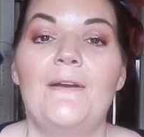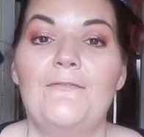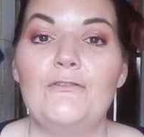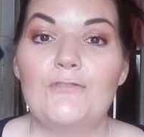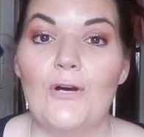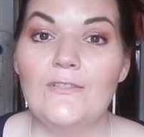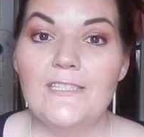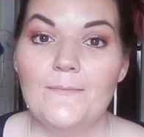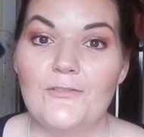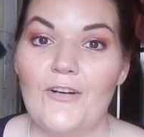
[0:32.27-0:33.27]
But if you don't
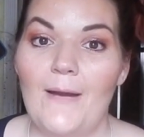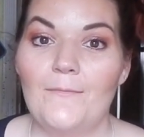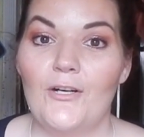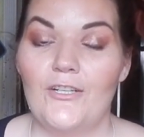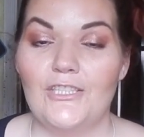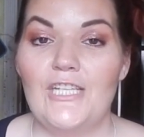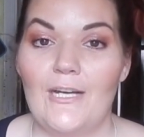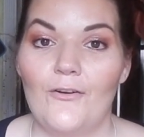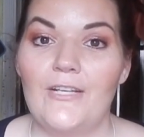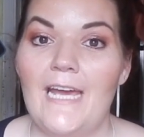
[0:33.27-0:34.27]
subscribe to her
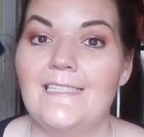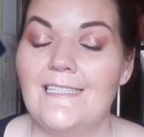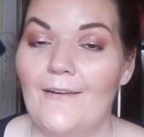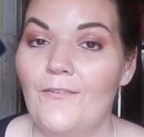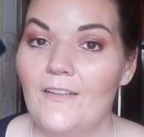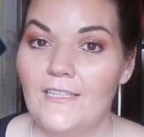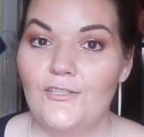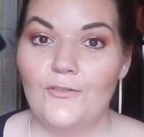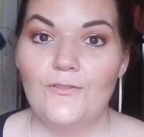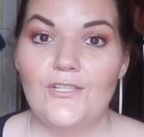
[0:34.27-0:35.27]
channel yet, definitely
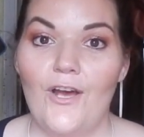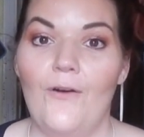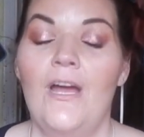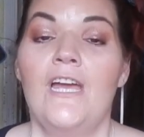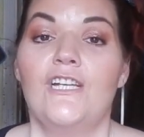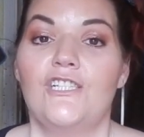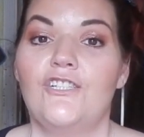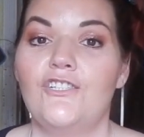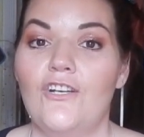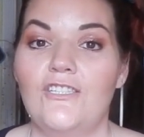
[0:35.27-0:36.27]
do so.
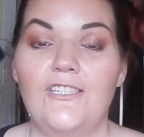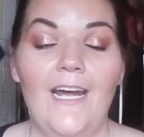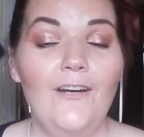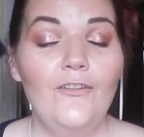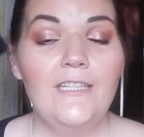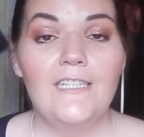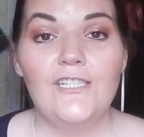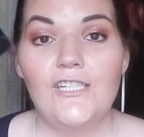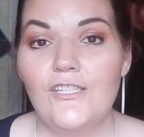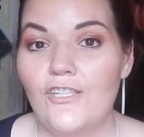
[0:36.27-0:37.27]
Not only
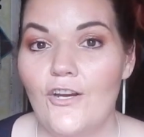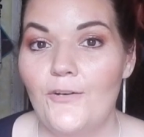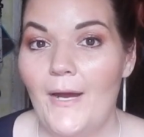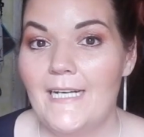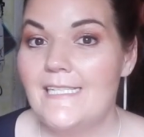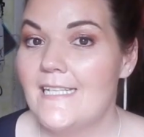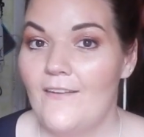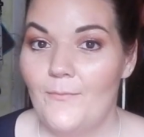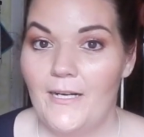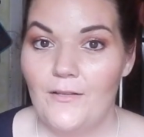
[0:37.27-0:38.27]
does she show you how to
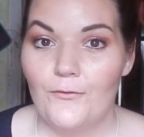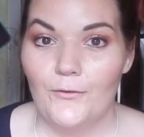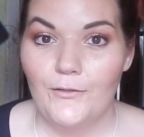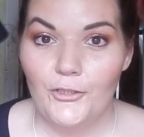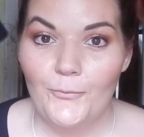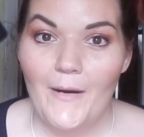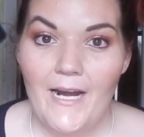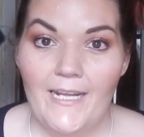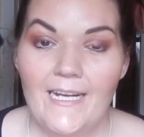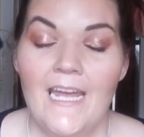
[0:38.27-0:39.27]
save money through
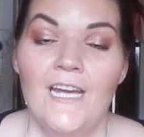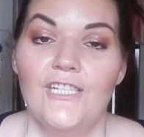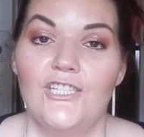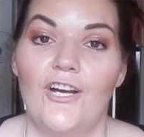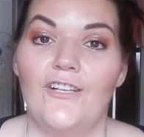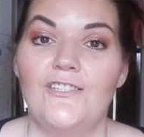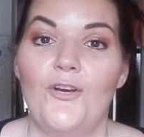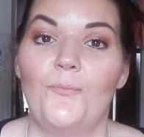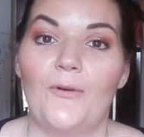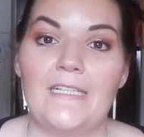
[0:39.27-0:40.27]
couponing, she
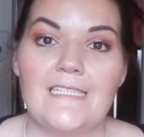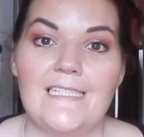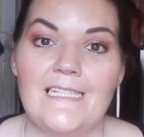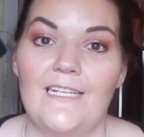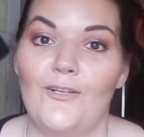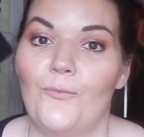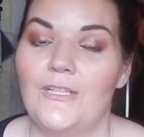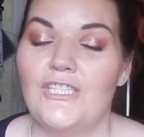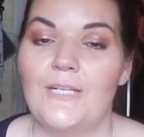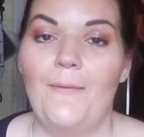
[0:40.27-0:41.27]
also brings us into
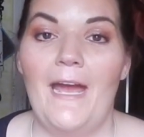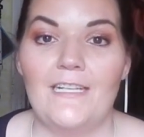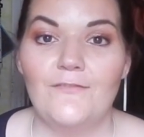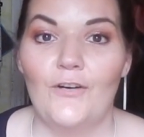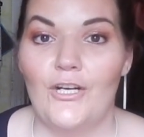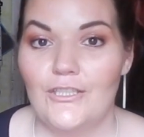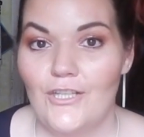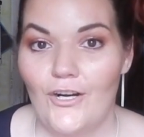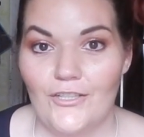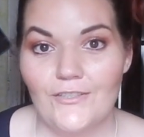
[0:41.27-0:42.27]
what she packs for her
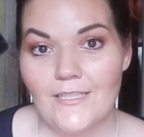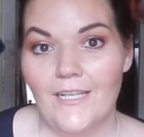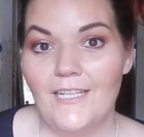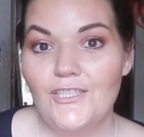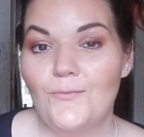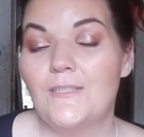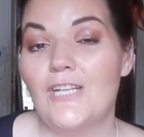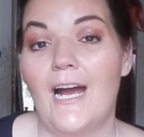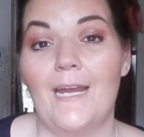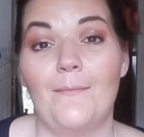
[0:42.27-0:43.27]
daughter's lunch, which
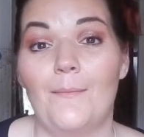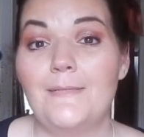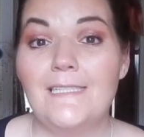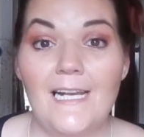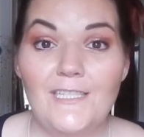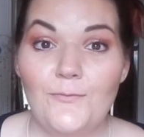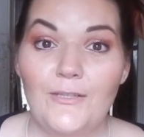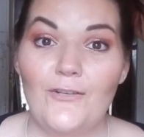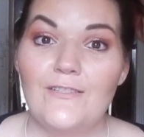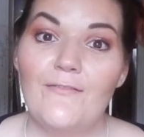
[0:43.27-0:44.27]
I am obsessed
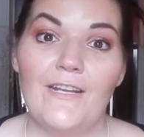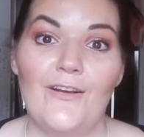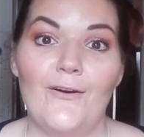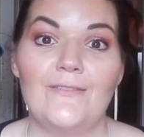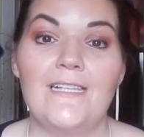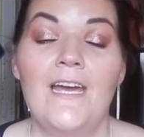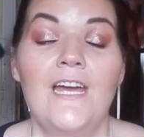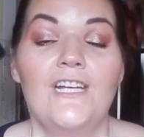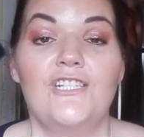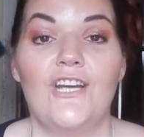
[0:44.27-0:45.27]
with those videos.
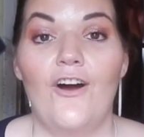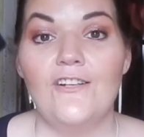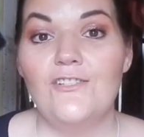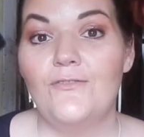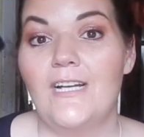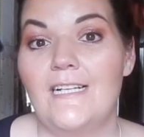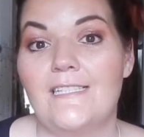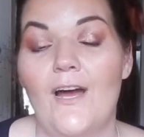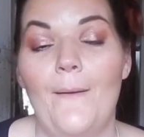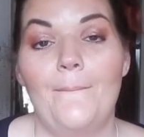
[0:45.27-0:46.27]
She also
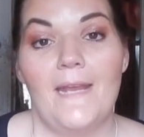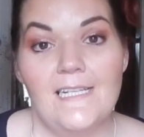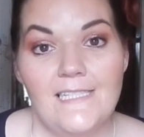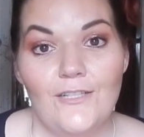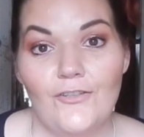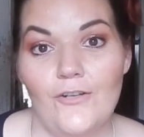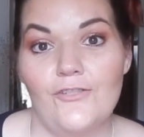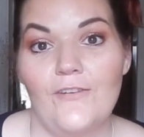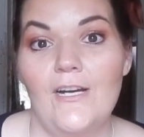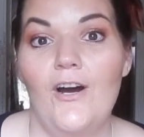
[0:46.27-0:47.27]
does amazing
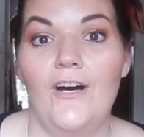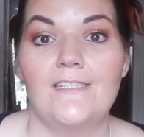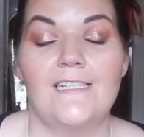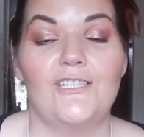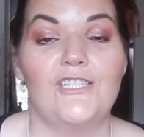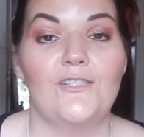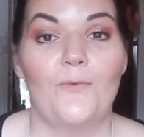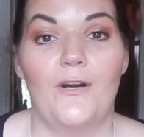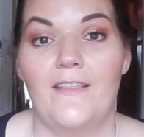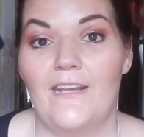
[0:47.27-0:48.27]
grocery hauls. She's
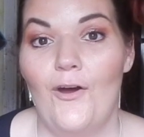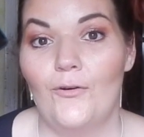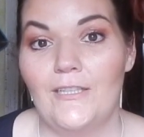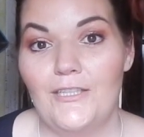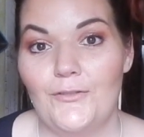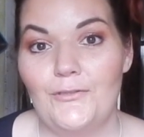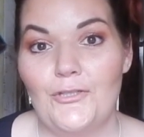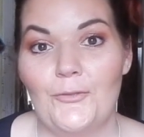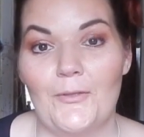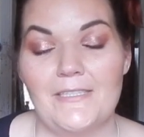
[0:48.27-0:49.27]
one of the only
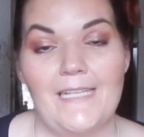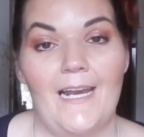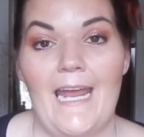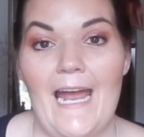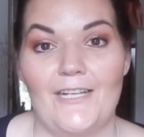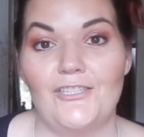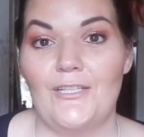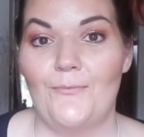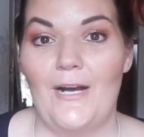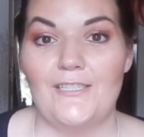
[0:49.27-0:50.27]
YouTubers that I
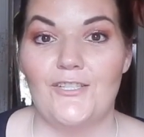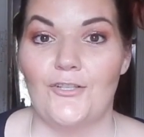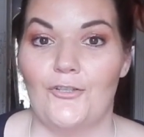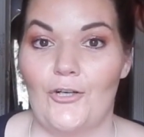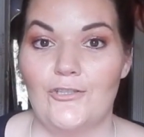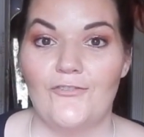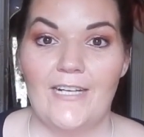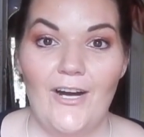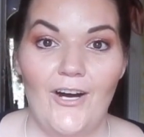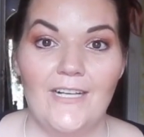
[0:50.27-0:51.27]
actually watch the
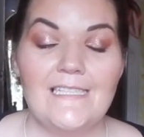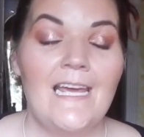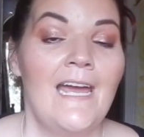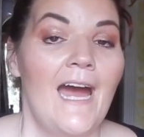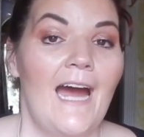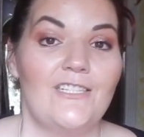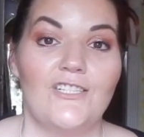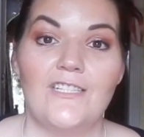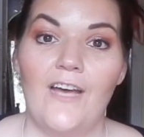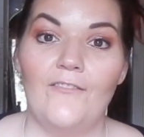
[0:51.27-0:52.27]
grocery hauls. I
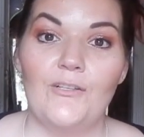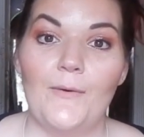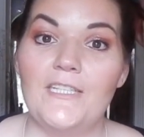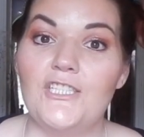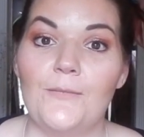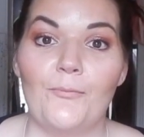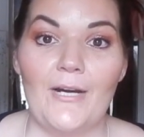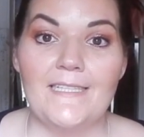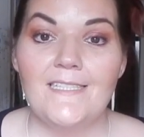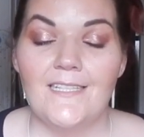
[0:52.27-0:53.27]
just love the way she
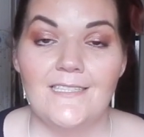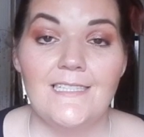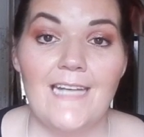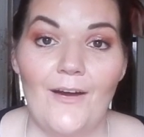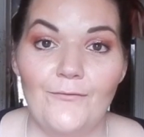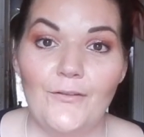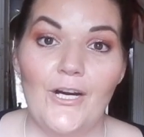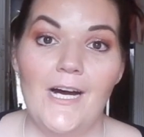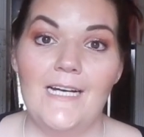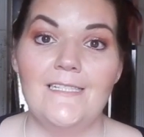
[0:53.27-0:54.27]
breaks things down for
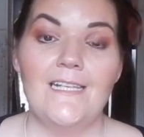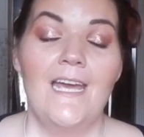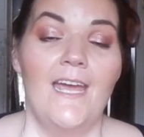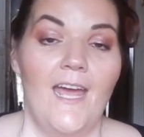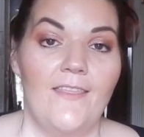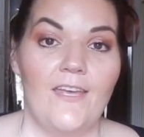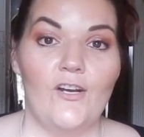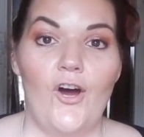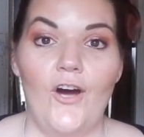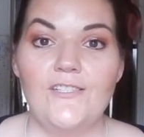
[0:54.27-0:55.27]
us. And then
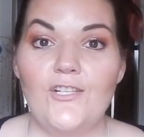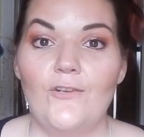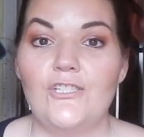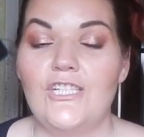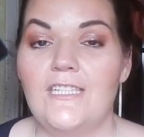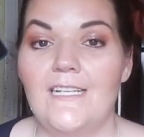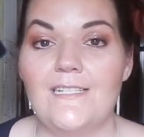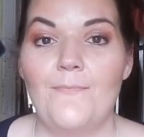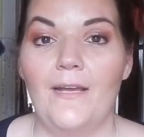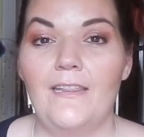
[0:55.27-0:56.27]
also she
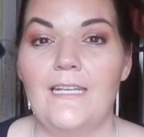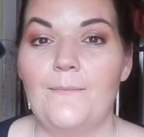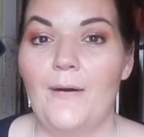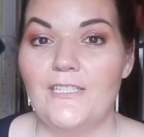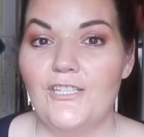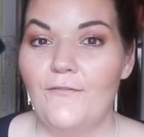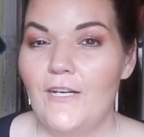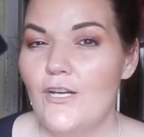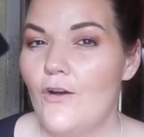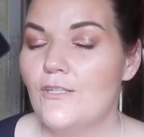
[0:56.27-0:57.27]
does monthly budget
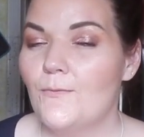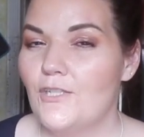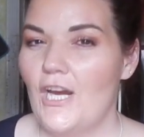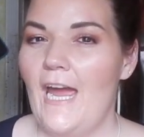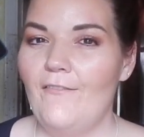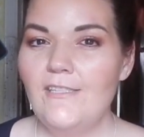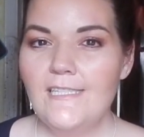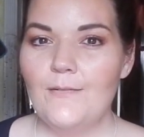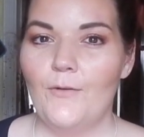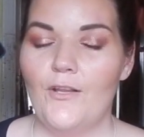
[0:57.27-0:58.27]
videos, which I haven't
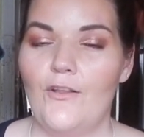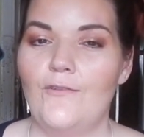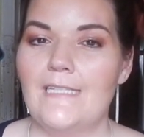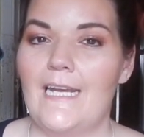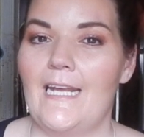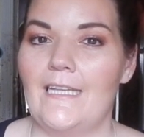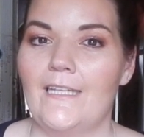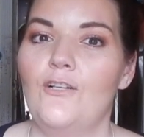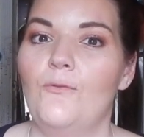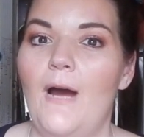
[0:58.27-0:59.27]
seen one of those in a
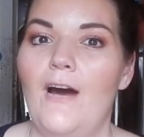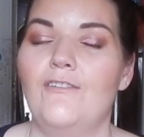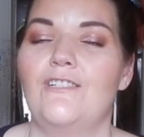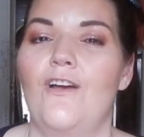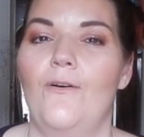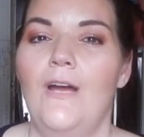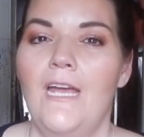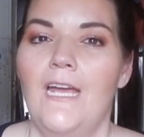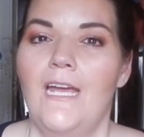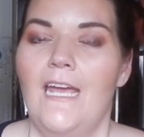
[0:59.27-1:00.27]
little while. So
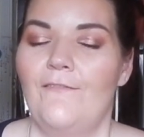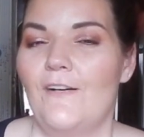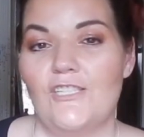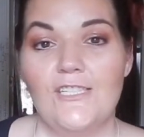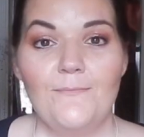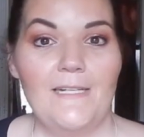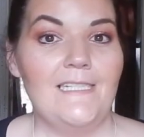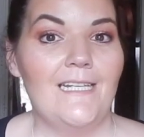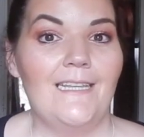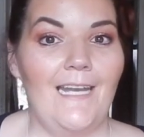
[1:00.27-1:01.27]
if I just
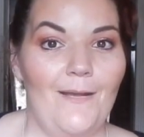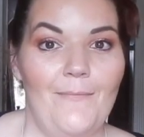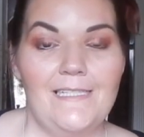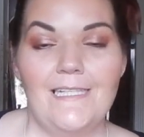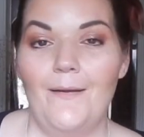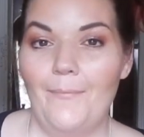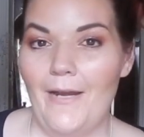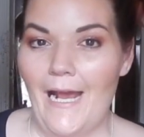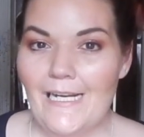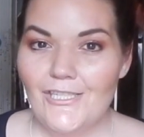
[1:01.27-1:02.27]
missed it, then I missed it.
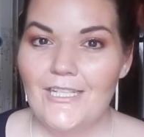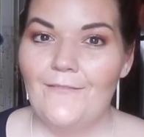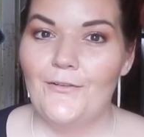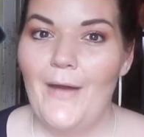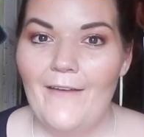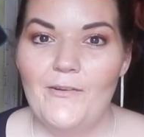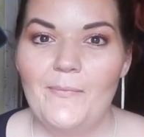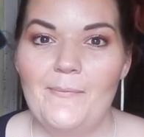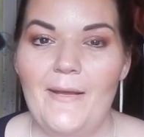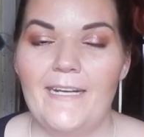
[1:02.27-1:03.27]
But Ashley, if you haven't
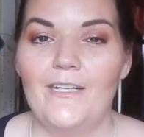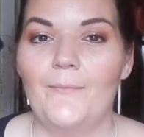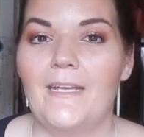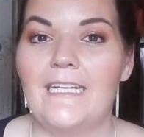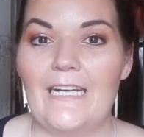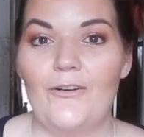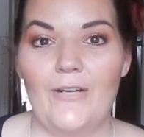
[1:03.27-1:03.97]
been making them, then get